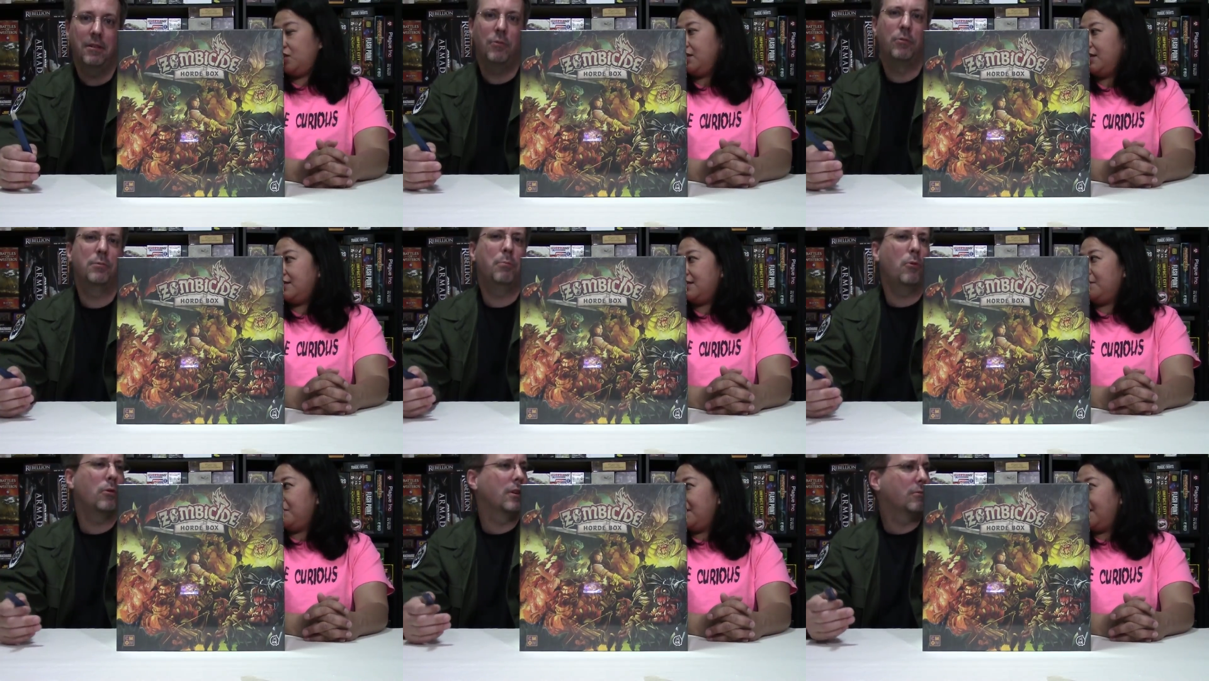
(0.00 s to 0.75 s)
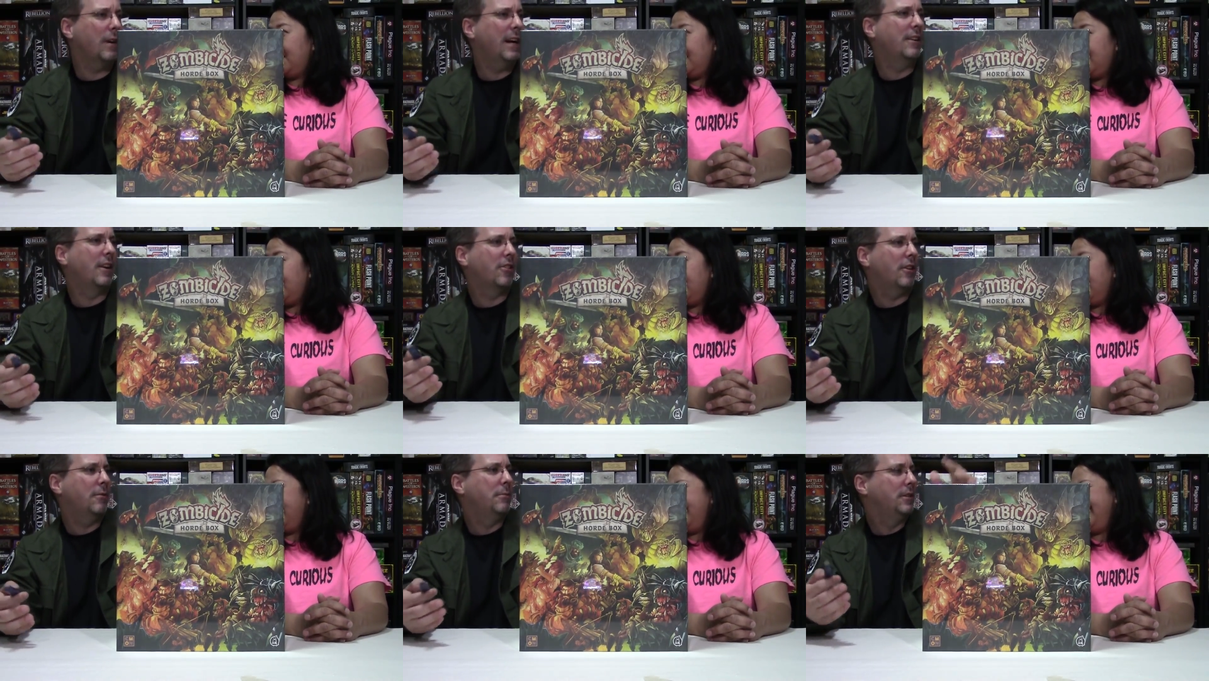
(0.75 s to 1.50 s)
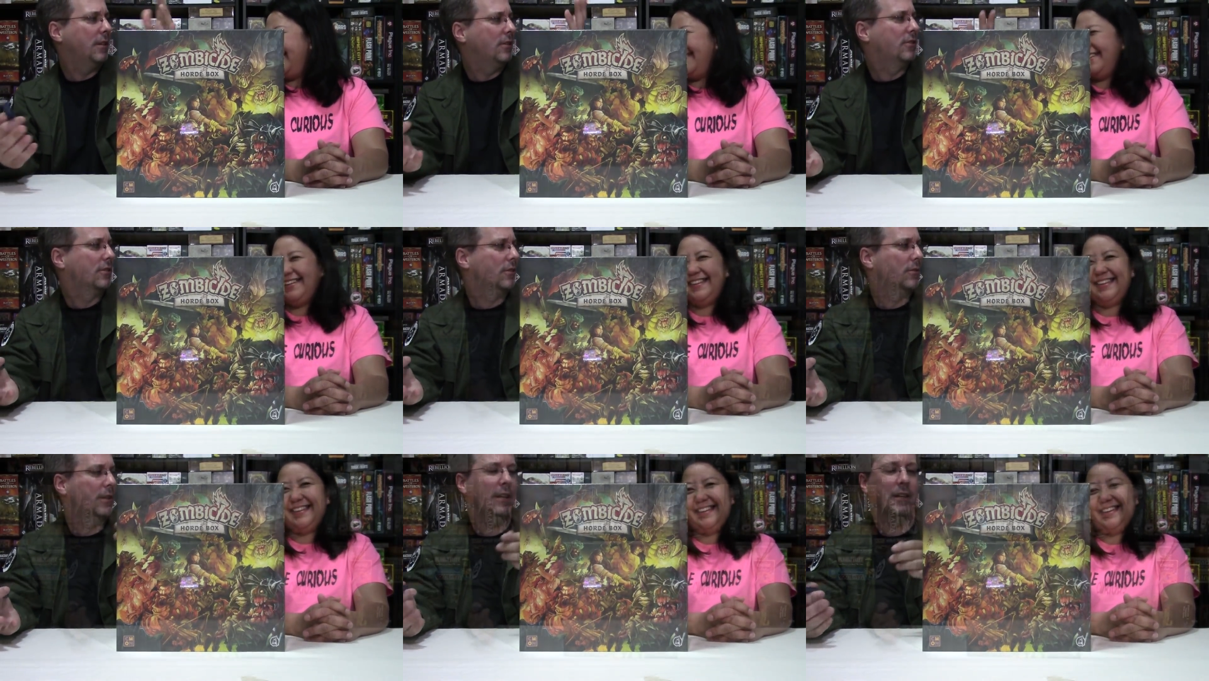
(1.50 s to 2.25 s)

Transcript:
Speaker 1: Well, it was pouring rain. I thought it'd be nice to go get